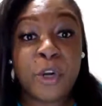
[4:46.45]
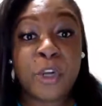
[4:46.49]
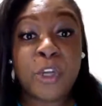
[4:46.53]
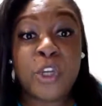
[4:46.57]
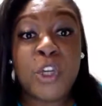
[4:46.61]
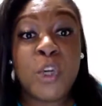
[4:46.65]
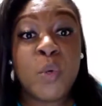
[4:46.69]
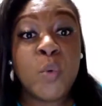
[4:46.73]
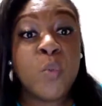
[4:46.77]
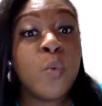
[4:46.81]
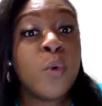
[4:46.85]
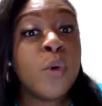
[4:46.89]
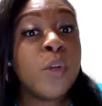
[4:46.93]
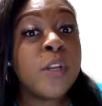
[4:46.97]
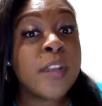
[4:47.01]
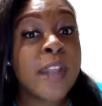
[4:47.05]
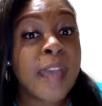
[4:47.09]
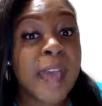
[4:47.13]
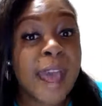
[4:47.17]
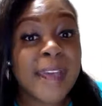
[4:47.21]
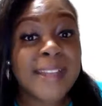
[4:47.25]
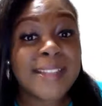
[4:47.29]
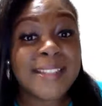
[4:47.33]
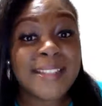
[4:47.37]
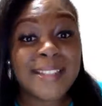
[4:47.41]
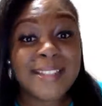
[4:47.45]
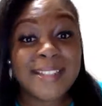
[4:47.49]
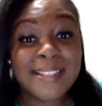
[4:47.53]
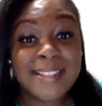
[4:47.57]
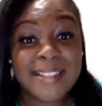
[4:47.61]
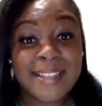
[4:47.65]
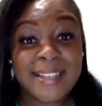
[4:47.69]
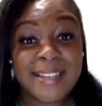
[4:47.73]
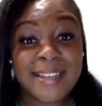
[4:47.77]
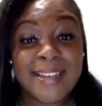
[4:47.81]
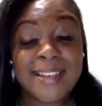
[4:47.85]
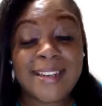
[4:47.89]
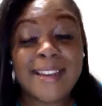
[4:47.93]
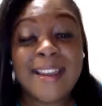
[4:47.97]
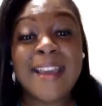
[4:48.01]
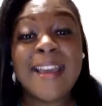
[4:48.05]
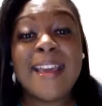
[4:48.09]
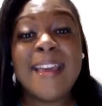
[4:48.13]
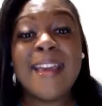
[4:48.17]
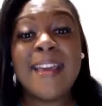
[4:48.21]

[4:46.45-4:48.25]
you will not succeed